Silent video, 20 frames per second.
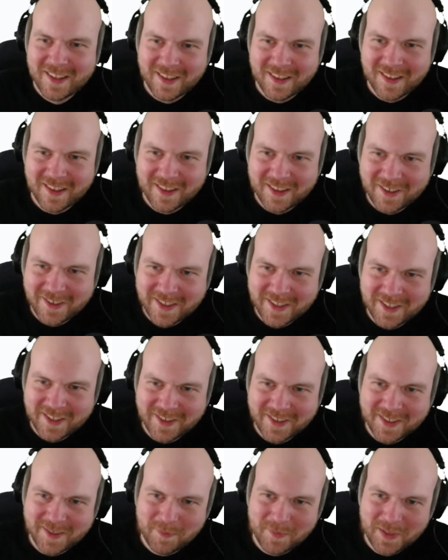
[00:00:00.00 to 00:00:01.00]

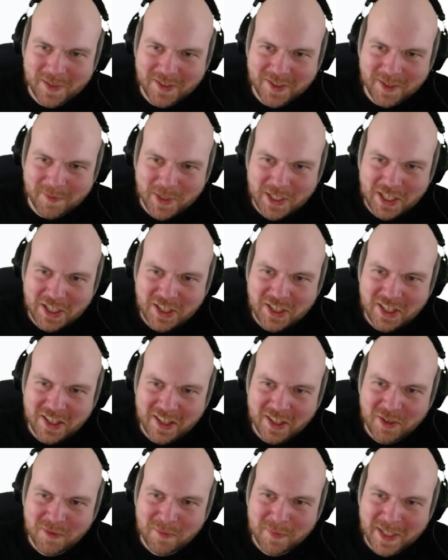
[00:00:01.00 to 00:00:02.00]
There's some teaching
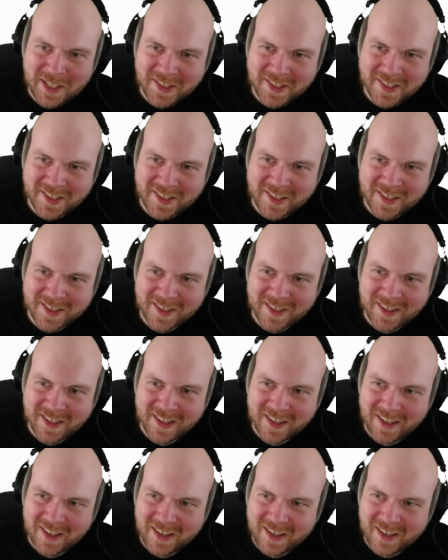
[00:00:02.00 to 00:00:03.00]
that you missed.
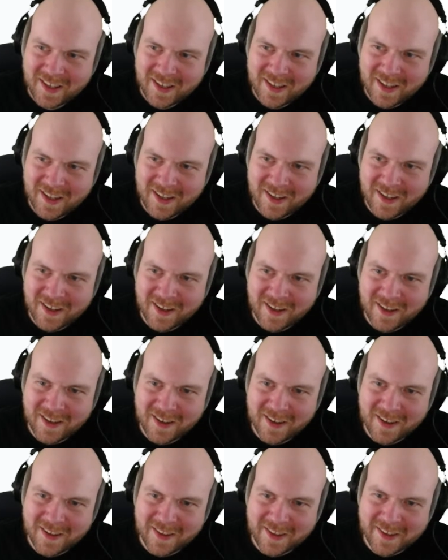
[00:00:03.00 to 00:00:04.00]

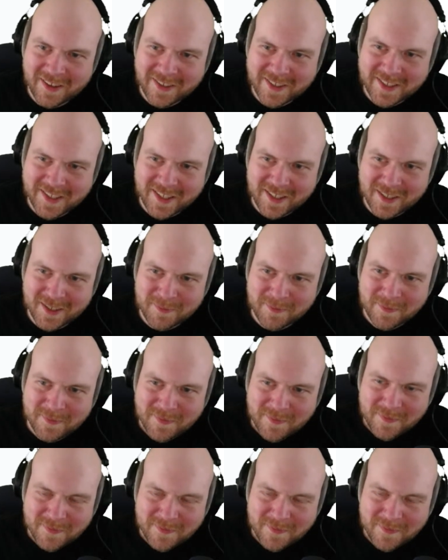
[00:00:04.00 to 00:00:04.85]
There's some.